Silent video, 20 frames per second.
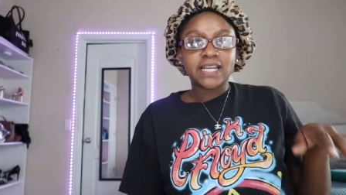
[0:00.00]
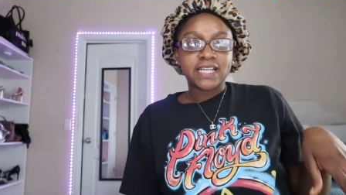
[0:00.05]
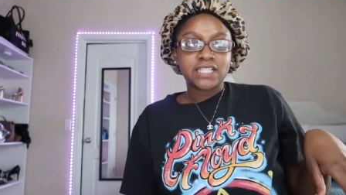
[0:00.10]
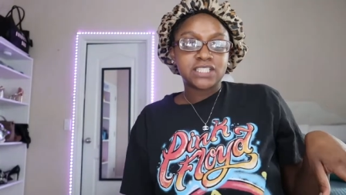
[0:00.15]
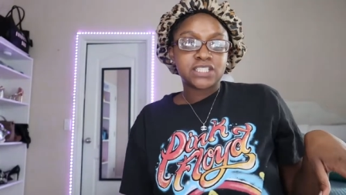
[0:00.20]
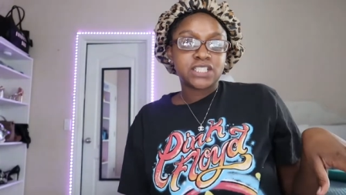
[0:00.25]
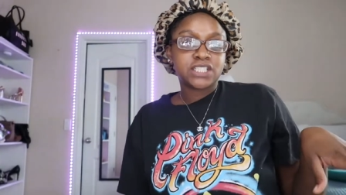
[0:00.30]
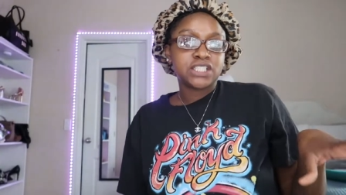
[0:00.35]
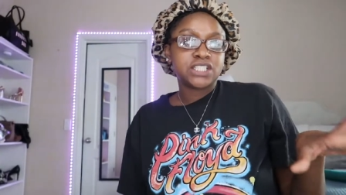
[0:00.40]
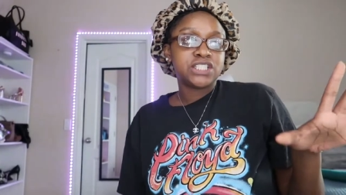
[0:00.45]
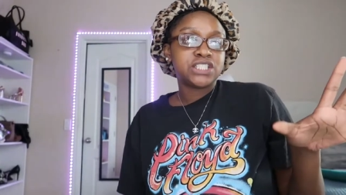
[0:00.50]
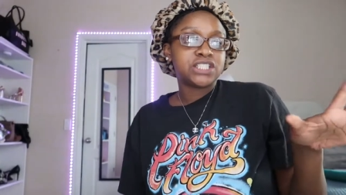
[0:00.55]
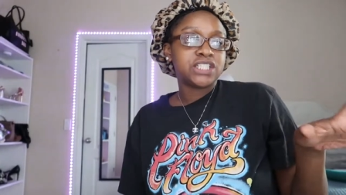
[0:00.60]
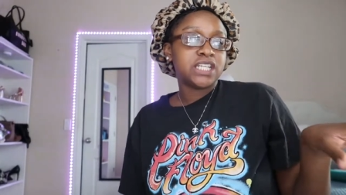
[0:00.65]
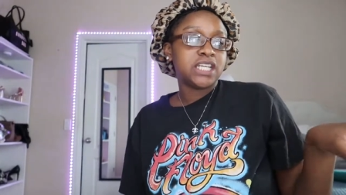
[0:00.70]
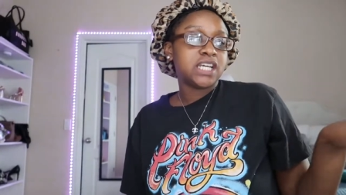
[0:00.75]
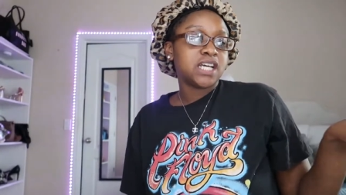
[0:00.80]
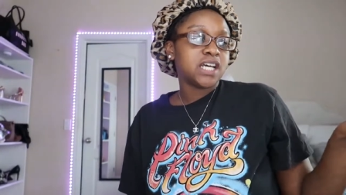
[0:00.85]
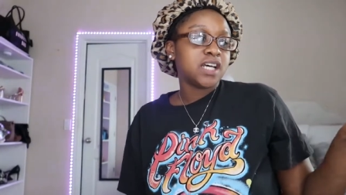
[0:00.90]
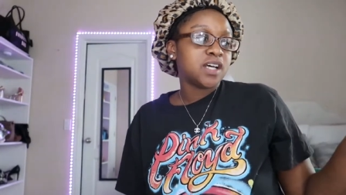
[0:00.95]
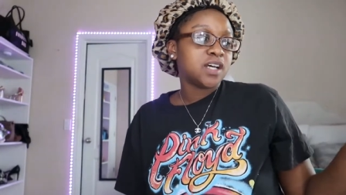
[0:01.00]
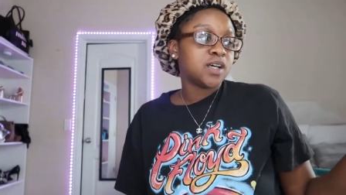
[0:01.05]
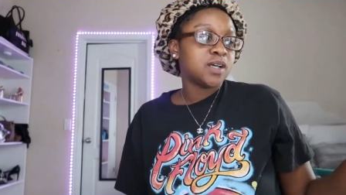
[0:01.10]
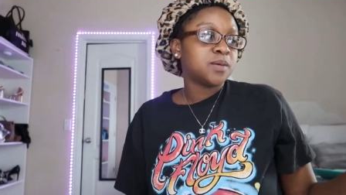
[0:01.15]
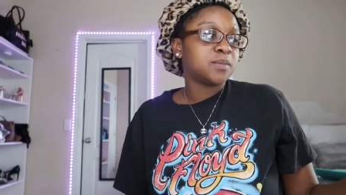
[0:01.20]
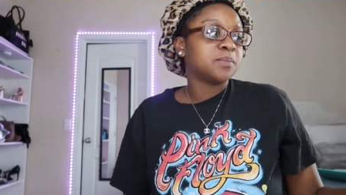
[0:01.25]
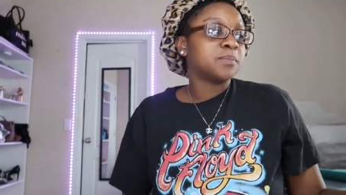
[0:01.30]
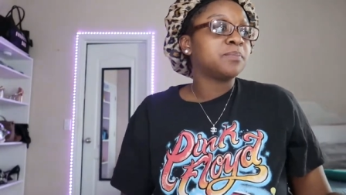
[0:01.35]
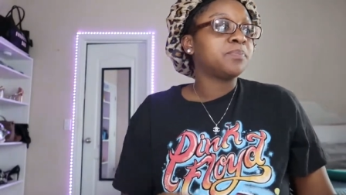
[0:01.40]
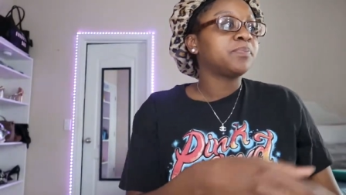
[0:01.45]
Deja, she
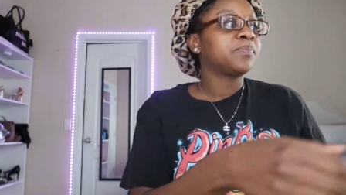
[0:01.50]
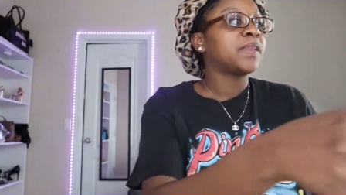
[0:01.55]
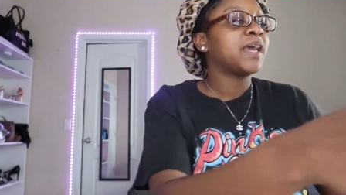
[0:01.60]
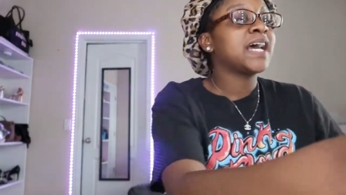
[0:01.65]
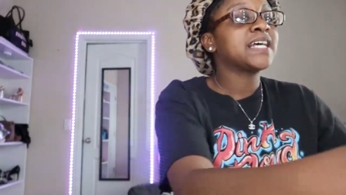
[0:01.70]
um